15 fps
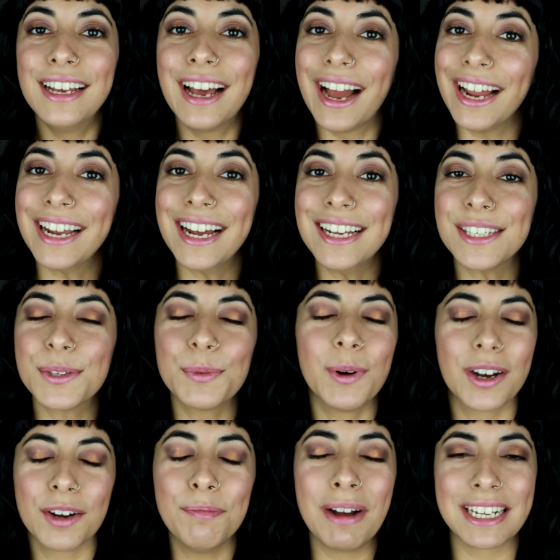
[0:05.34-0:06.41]
Hi guys,
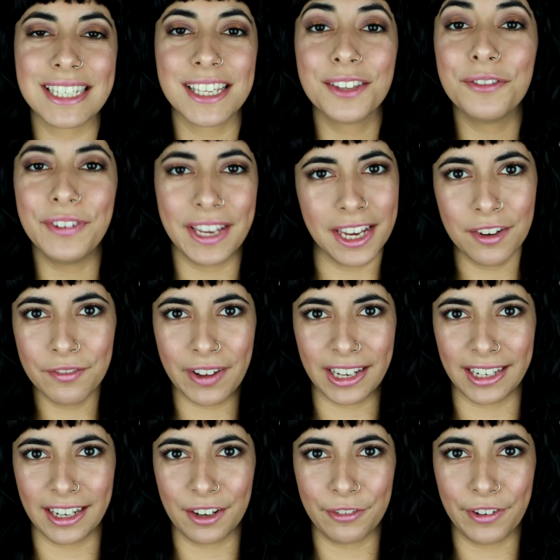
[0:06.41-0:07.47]
welcome back to the Vegan
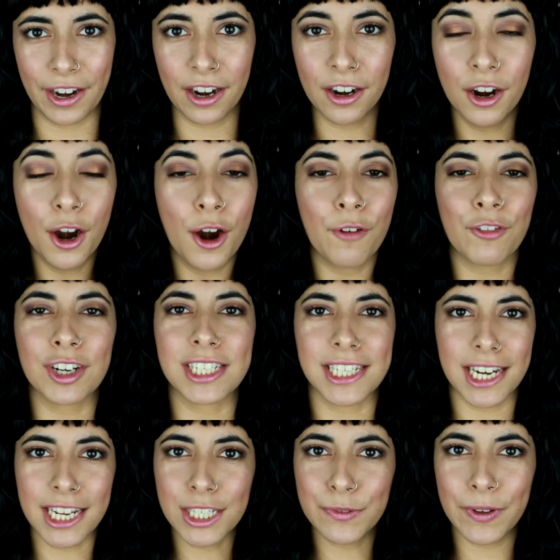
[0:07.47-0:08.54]
Vanity Fair. For
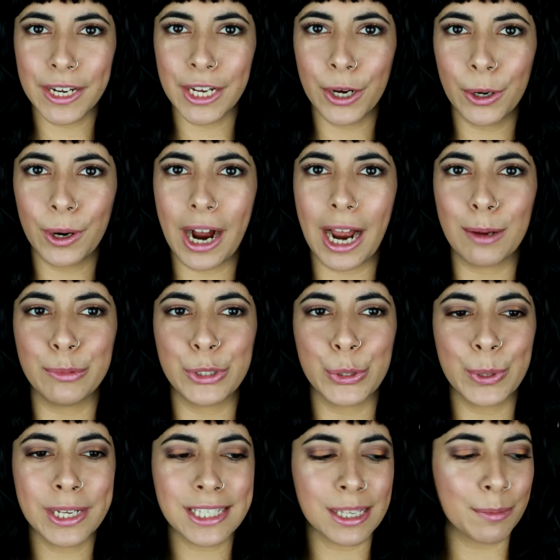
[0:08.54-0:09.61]
today's video, I'm
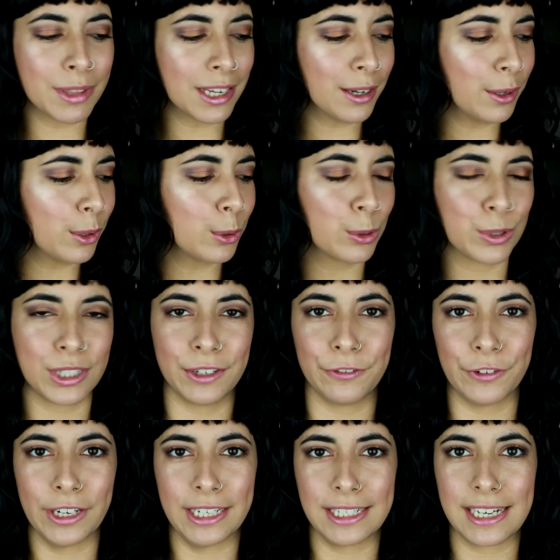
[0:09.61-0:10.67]
doing something a little
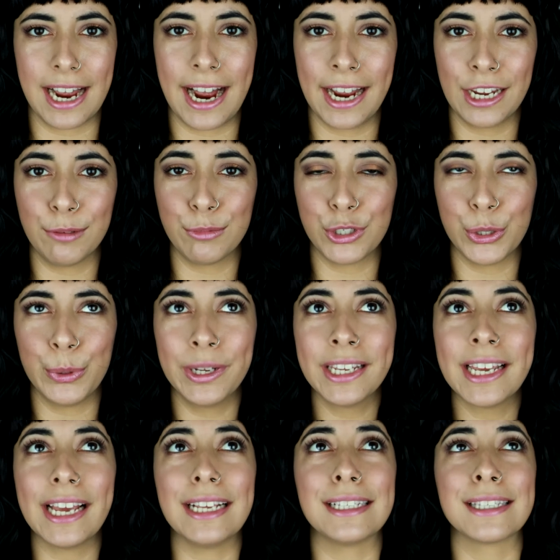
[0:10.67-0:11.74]
different. I am
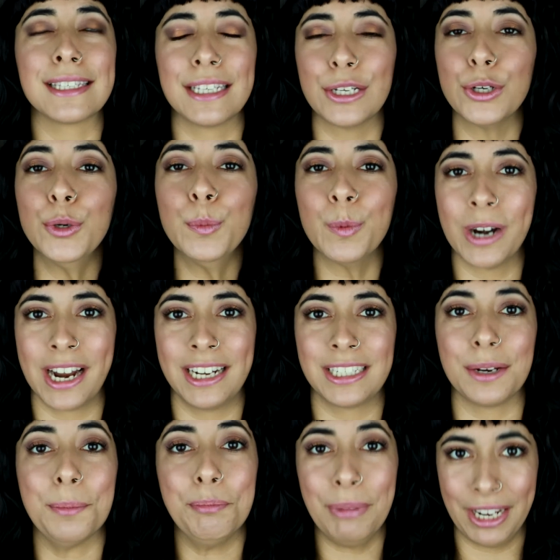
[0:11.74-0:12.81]
doing a single brand
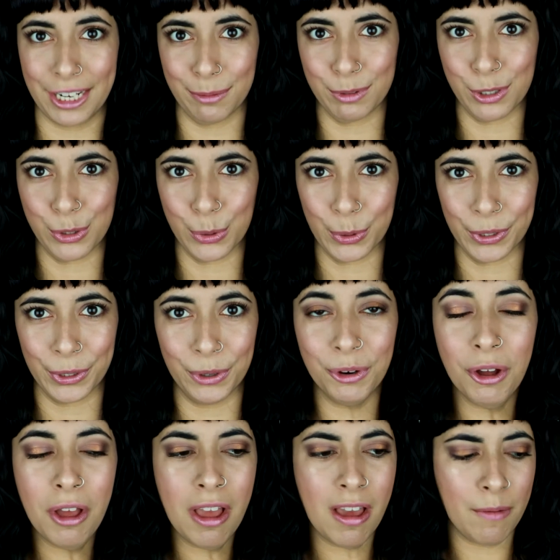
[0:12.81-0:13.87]
makeup tutorial
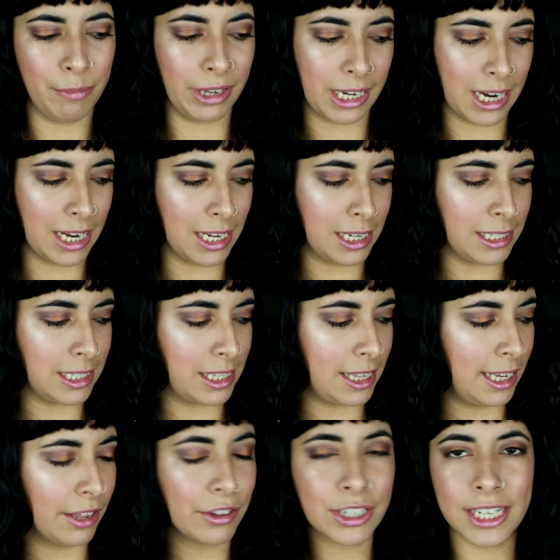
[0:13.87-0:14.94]
because
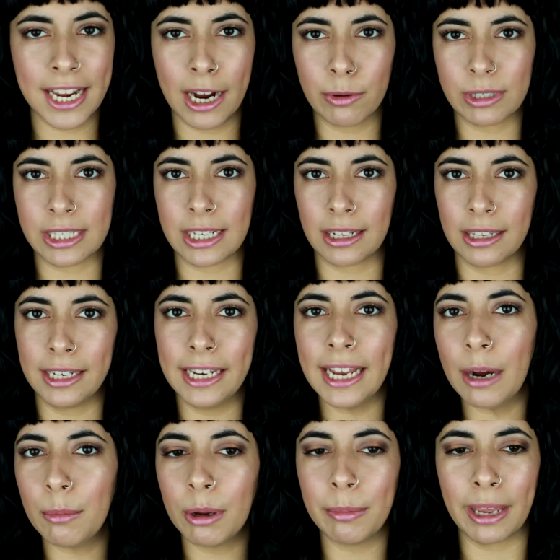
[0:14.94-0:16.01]
the other day I was cleaning out
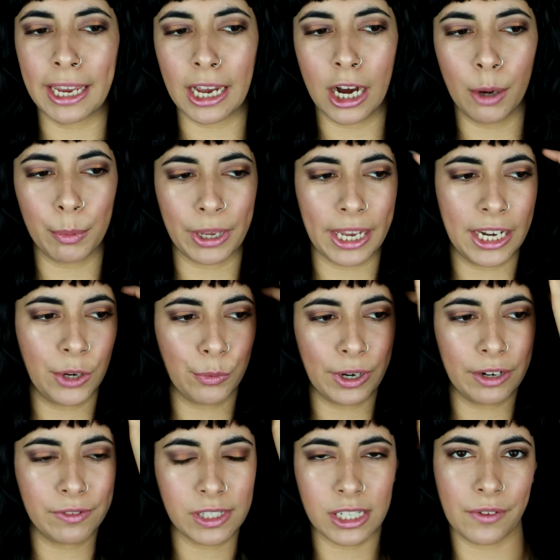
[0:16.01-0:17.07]
my makeup, getting rid
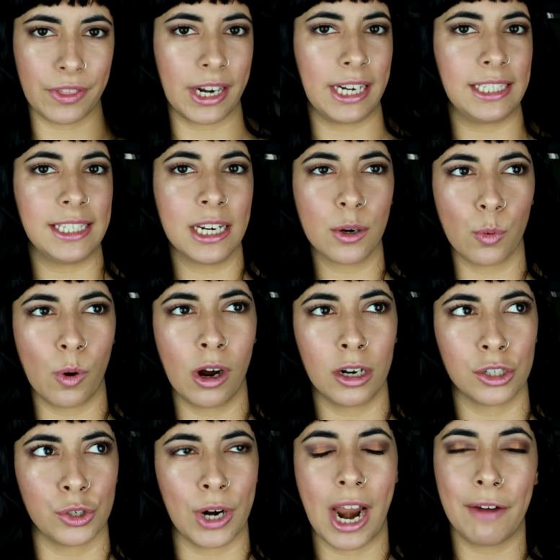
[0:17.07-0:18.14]
of stuff that I didn't
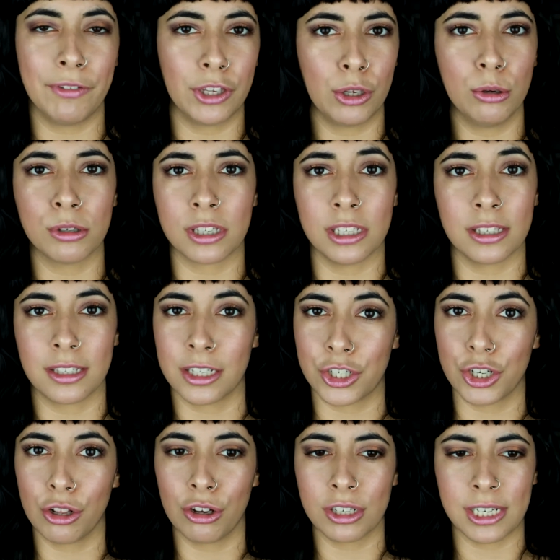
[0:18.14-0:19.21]
want or haven't used in such
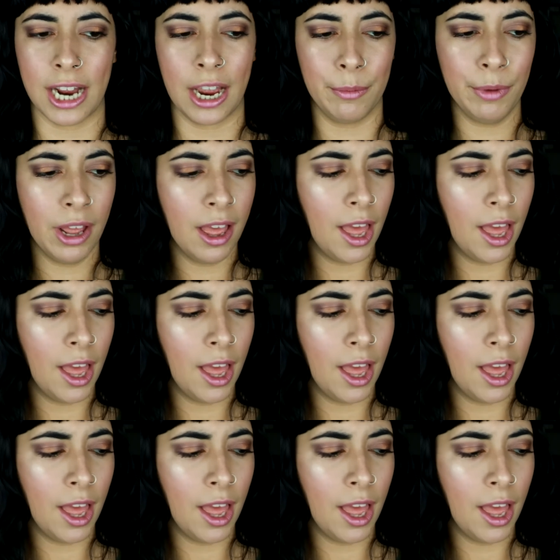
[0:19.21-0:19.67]
a long time.